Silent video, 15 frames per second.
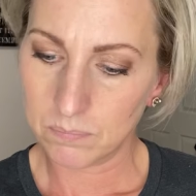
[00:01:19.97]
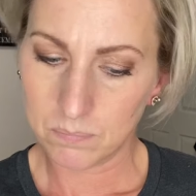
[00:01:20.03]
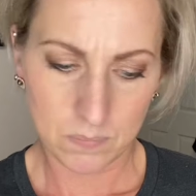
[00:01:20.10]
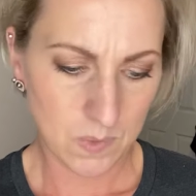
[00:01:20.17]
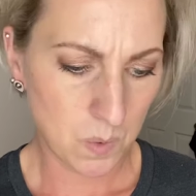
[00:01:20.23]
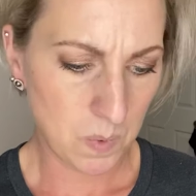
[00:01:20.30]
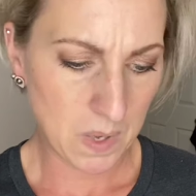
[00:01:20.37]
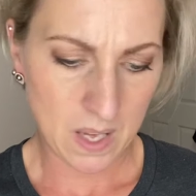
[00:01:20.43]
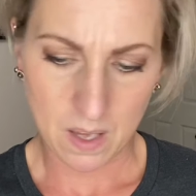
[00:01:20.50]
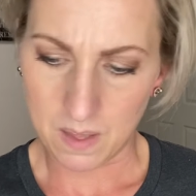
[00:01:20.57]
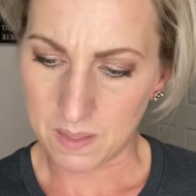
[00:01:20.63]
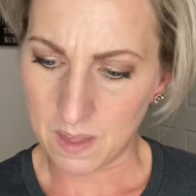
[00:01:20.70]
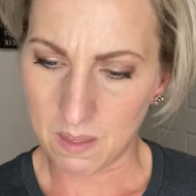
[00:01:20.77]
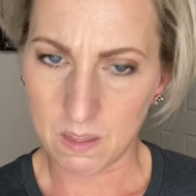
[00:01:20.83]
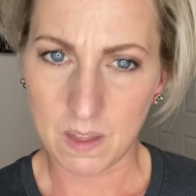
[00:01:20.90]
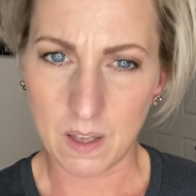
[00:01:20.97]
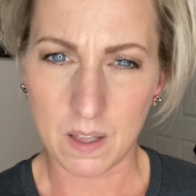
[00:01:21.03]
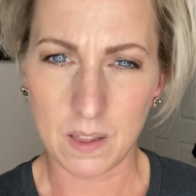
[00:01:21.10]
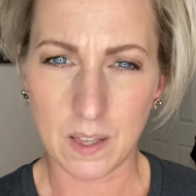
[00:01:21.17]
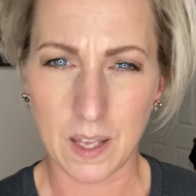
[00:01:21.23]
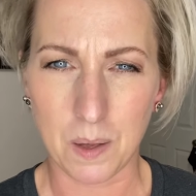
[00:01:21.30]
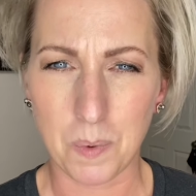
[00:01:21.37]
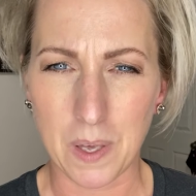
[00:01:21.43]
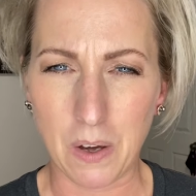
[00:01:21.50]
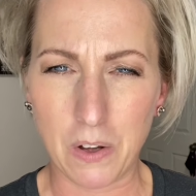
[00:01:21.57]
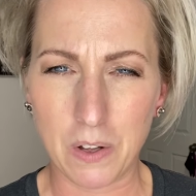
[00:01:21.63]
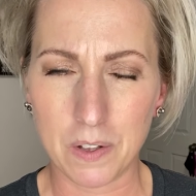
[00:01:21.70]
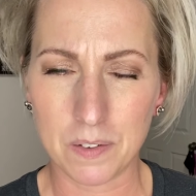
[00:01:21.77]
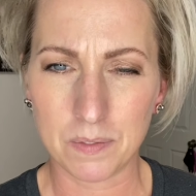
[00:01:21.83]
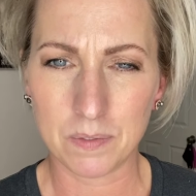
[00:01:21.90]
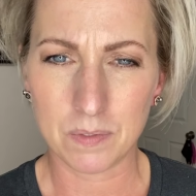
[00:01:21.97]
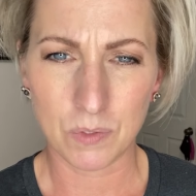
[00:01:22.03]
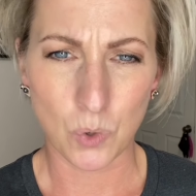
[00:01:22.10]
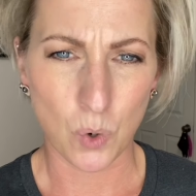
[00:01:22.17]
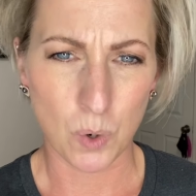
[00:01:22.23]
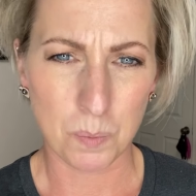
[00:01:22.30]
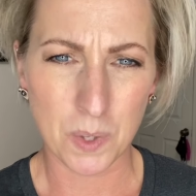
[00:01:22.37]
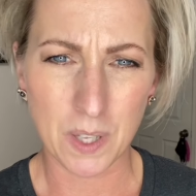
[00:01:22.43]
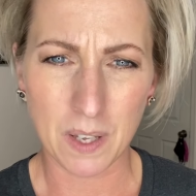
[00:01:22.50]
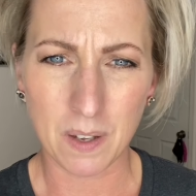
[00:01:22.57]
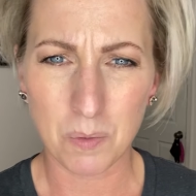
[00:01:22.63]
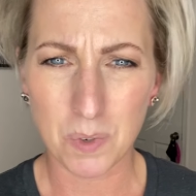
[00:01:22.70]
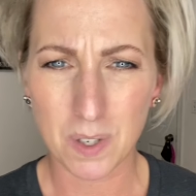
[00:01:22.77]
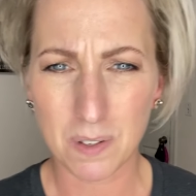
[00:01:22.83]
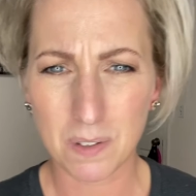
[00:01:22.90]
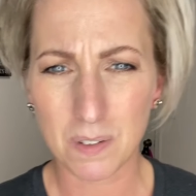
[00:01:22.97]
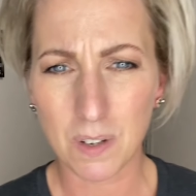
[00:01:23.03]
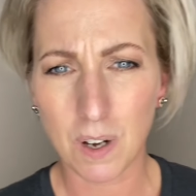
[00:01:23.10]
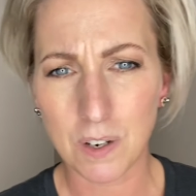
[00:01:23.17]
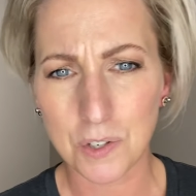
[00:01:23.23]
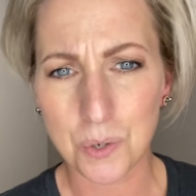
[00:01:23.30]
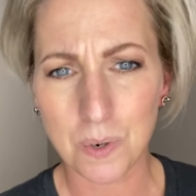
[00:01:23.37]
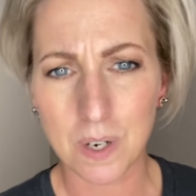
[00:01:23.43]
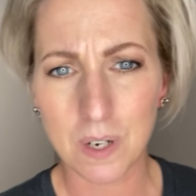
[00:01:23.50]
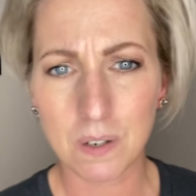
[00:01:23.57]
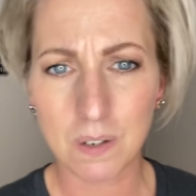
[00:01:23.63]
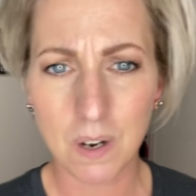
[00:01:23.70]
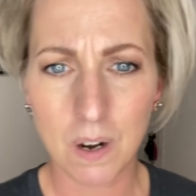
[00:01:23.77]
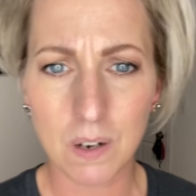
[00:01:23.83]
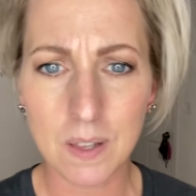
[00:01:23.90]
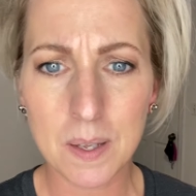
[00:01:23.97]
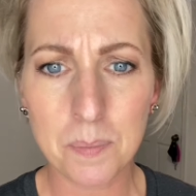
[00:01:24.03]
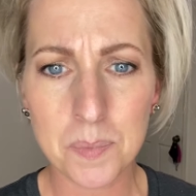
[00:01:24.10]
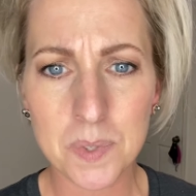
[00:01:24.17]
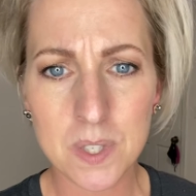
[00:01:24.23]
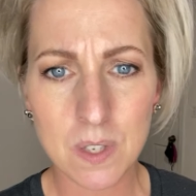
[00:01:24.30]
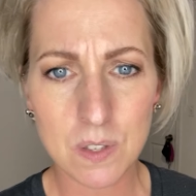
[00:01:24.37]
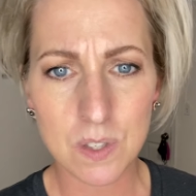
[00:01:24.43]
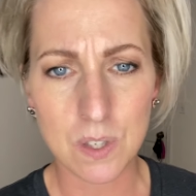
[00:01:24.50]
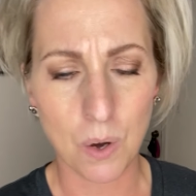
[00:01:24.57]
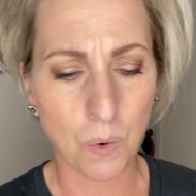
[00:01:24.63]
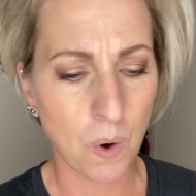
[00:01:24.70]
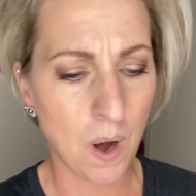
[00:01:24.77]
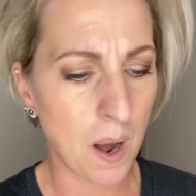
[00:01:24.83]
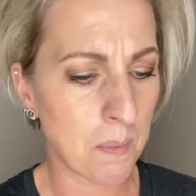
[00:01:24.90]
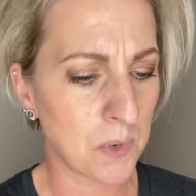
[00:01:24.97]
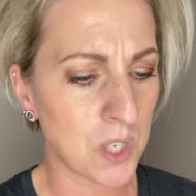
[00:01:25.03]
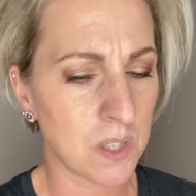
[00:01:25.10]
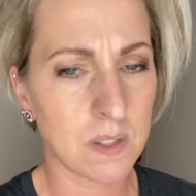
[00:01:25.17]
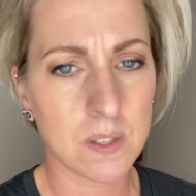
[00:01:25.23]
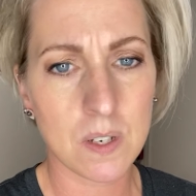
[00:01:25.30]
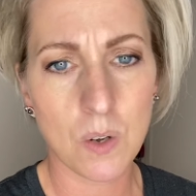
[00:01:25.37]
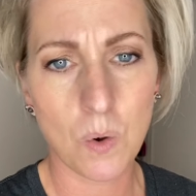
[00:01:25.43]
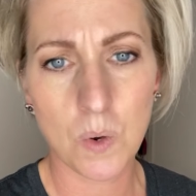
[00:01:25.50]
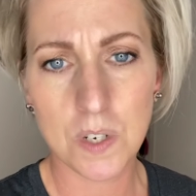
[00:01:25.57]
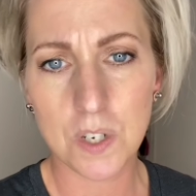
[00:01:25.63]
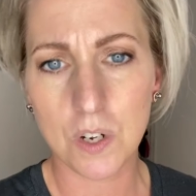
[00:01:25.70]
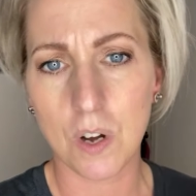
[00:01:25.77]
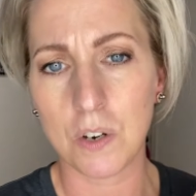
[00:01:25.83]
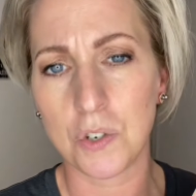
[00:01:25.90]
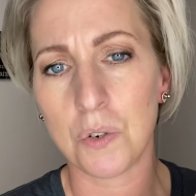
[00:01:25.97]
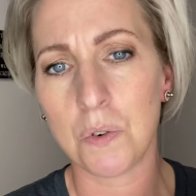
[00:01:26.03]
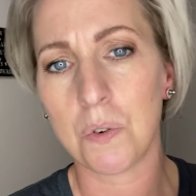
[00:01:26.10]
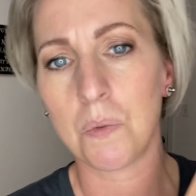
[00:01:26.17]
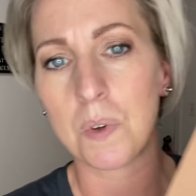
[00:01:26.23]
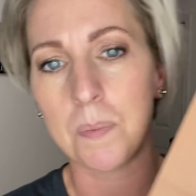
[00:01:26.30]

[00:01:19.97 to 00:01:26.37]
the way I think that we all normally would contour our lips. So I'm just going to contour with